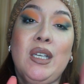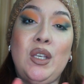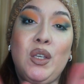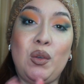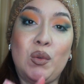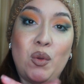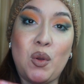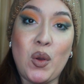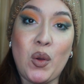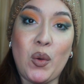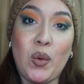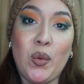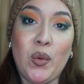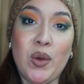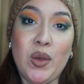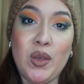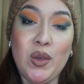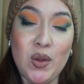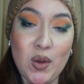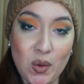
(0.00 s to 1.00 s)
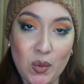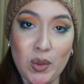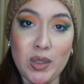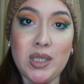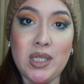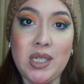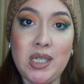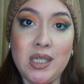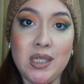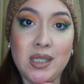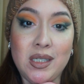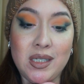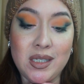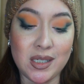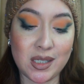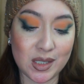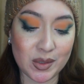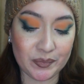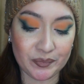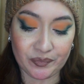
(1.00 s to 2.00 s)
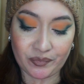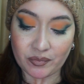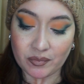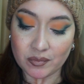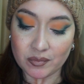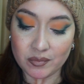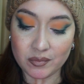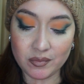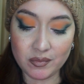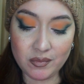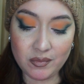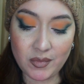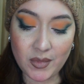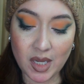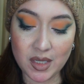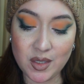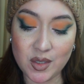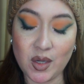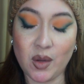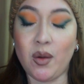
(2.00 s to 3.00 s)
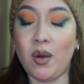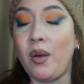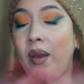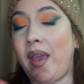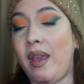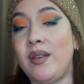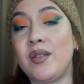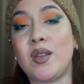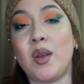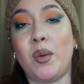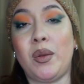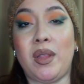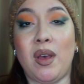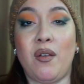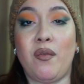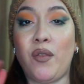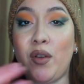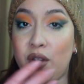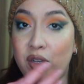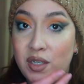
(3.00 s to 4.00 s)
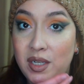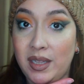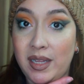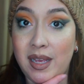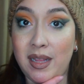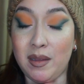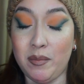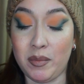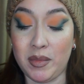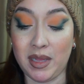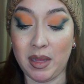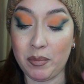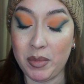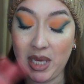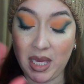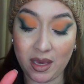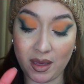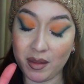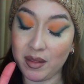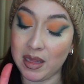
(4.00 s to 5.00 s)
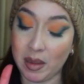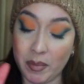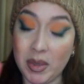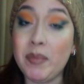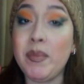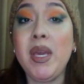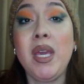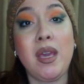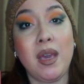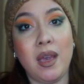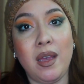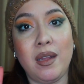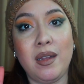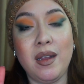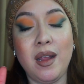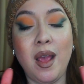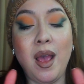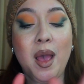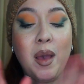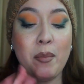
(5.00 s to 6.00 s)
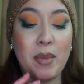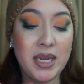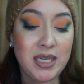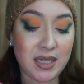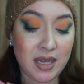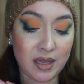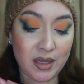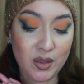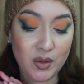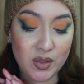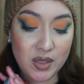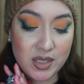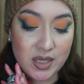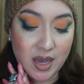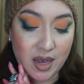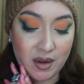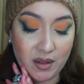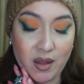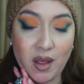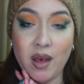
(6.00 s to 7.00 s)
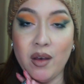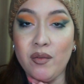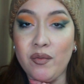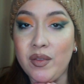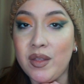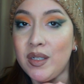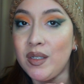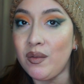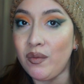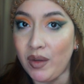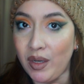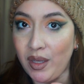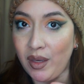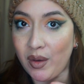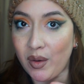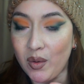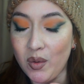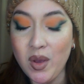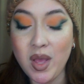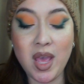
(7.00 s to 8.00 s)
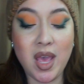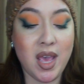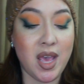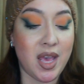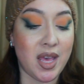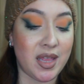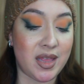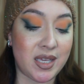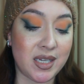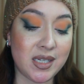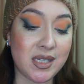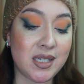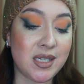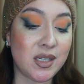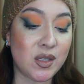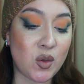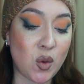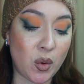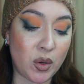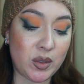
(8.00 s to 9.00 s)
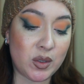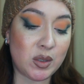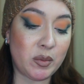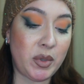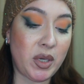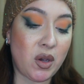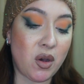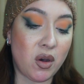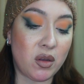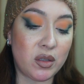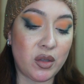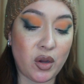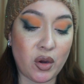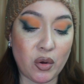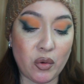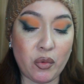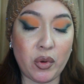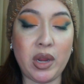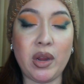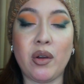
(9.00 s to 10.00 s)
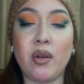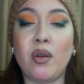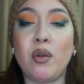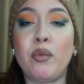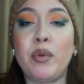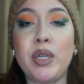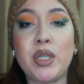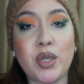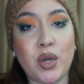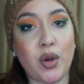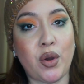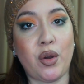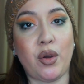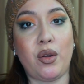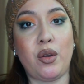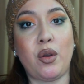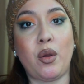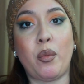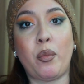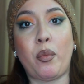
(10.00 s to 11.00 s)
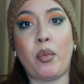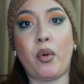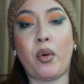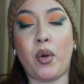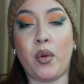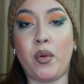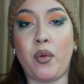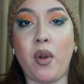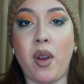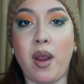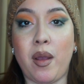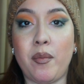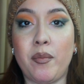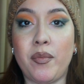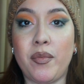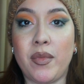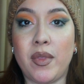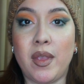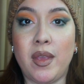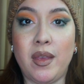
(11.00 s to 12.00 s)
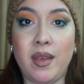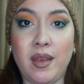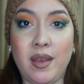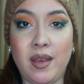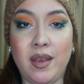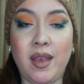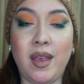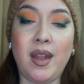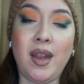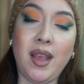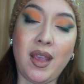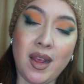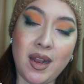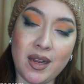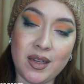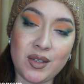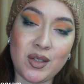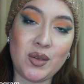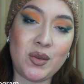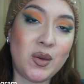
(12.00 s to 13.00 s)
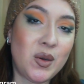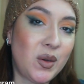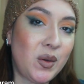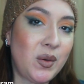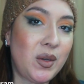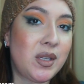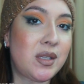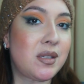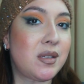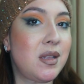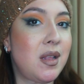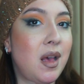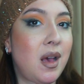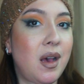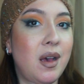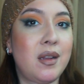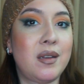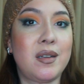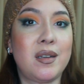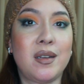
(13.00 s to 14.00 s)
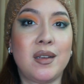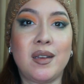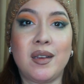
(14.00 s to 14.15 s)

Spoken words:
you know what the deal is. So okay, so without further delay, let me begin by telling you the title of this video. This is going to be called the Career Return Program. And again, as you know, it's not